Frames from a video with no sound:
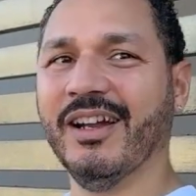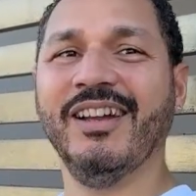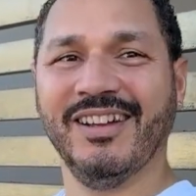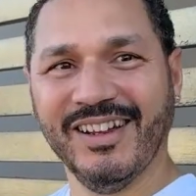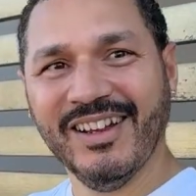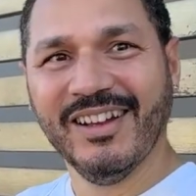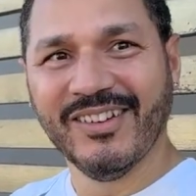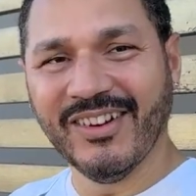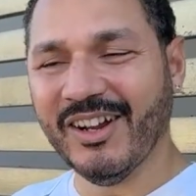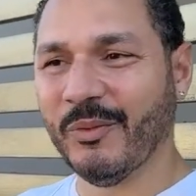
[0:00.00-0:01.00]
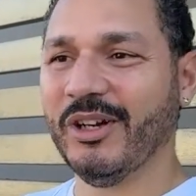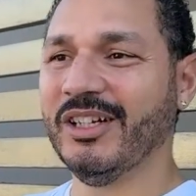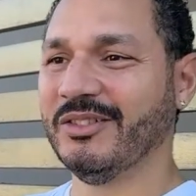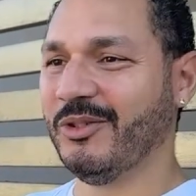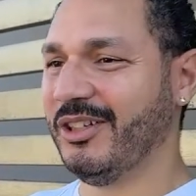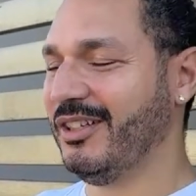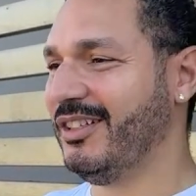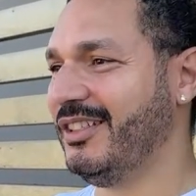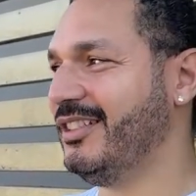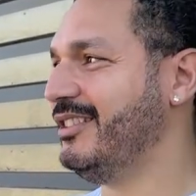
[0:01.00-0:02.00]
Right? Like where
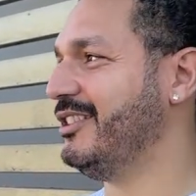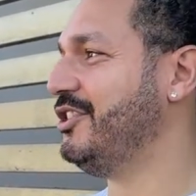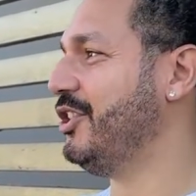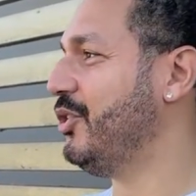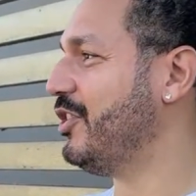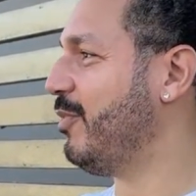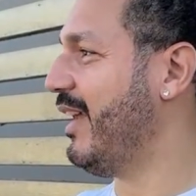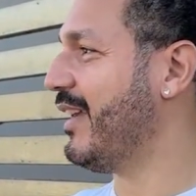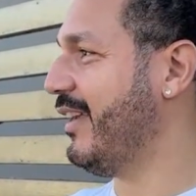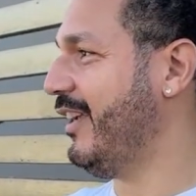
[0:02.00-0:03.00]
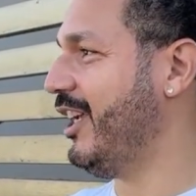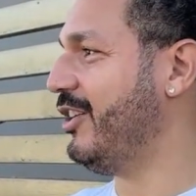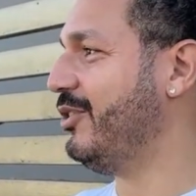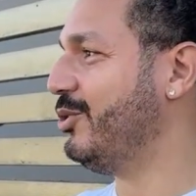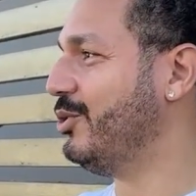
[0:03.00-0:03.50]
is the show with the Black King?